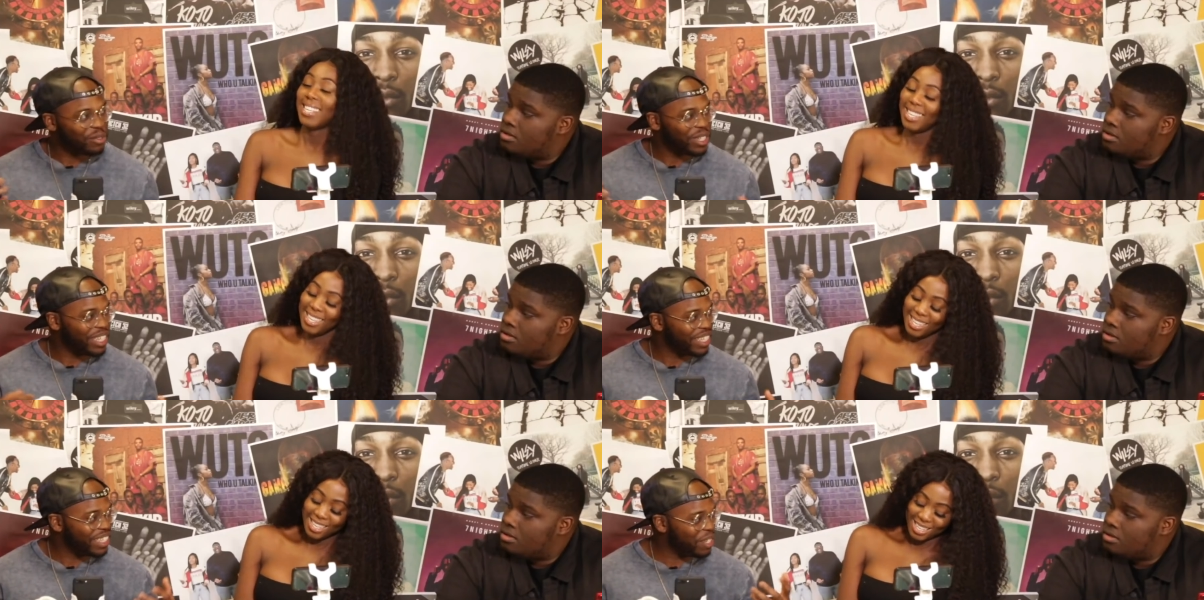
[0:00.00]

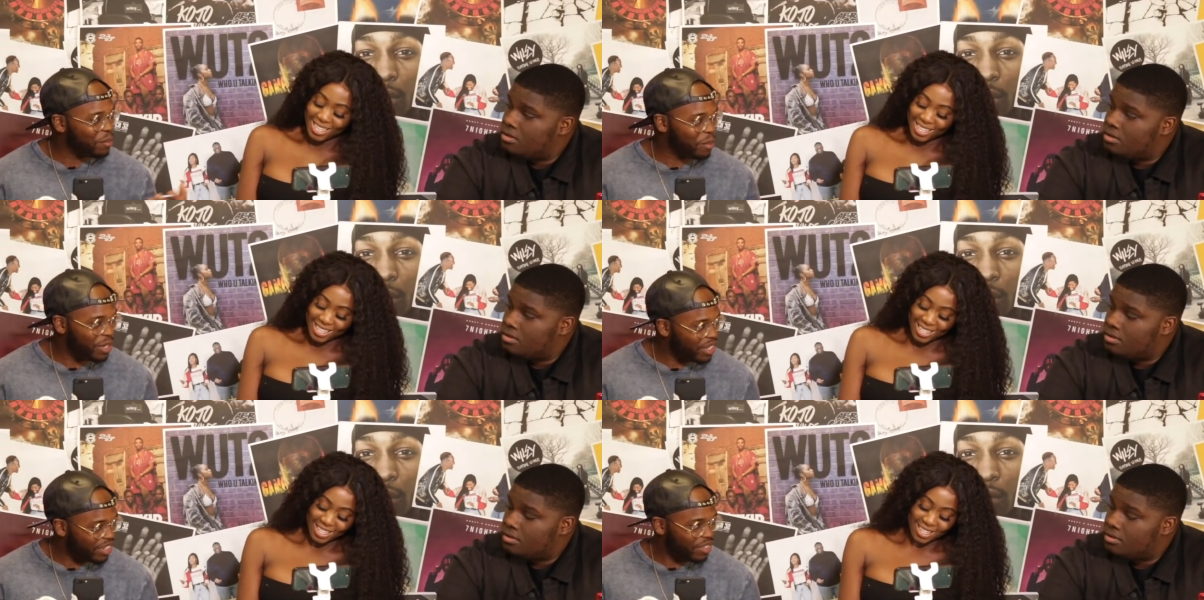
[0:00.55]
Speaker 1: wanting D
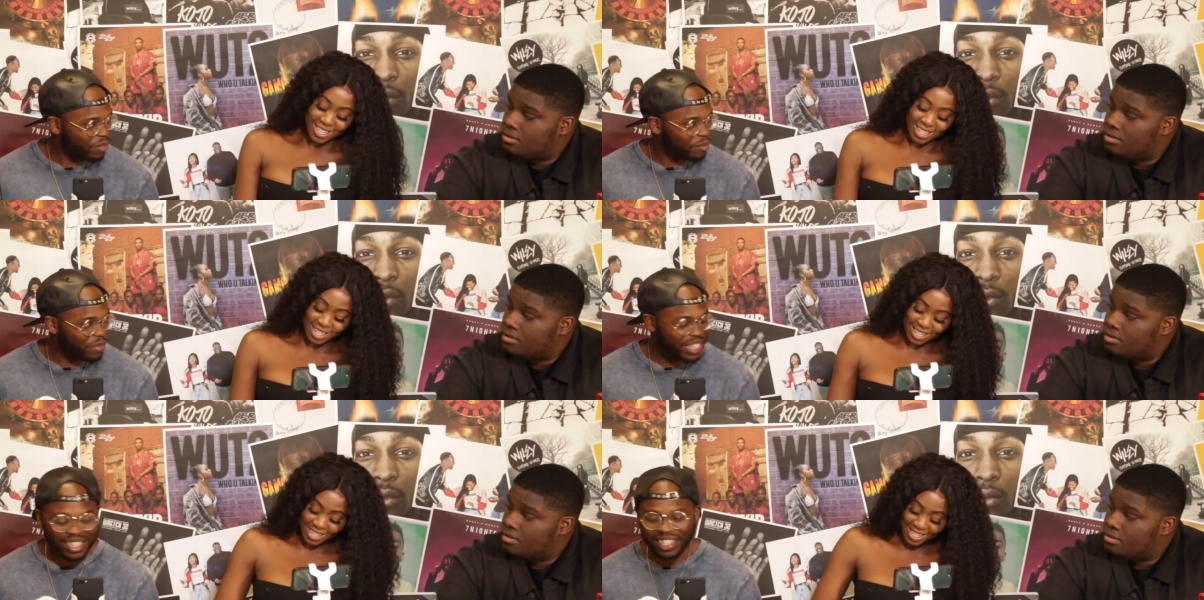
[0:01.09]
P.
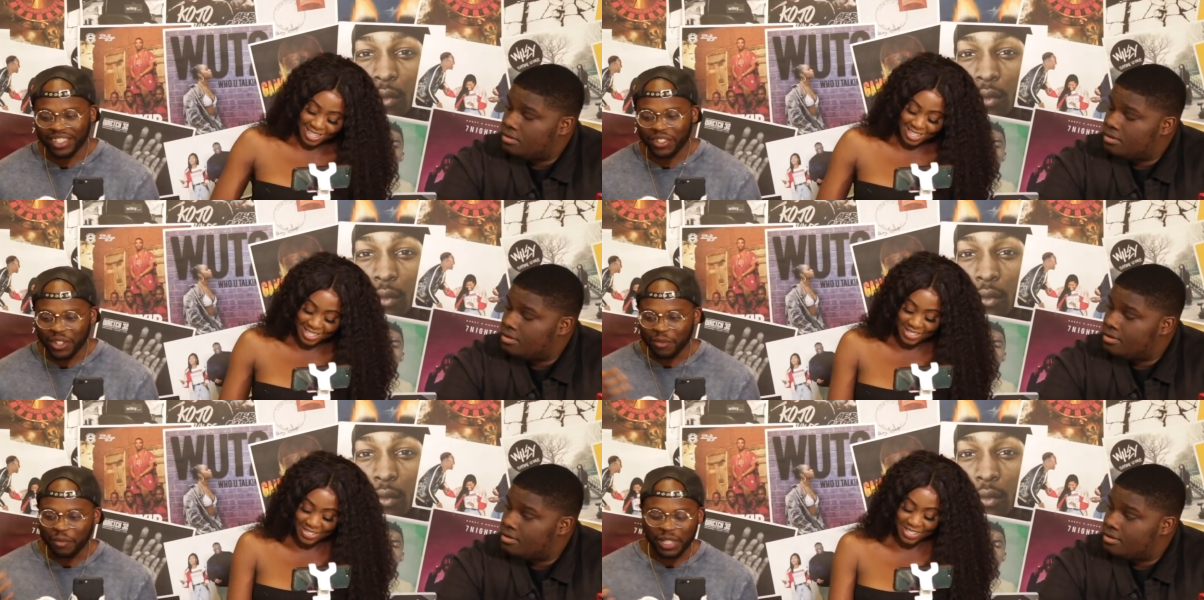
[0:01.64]
Man said I
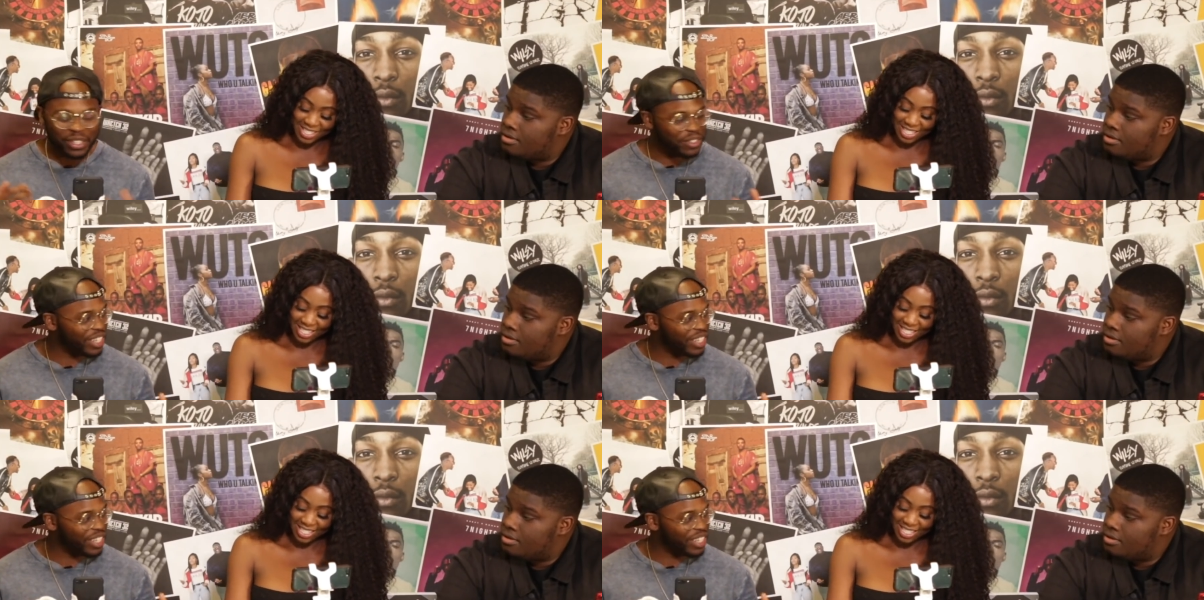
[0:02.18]
got a mixed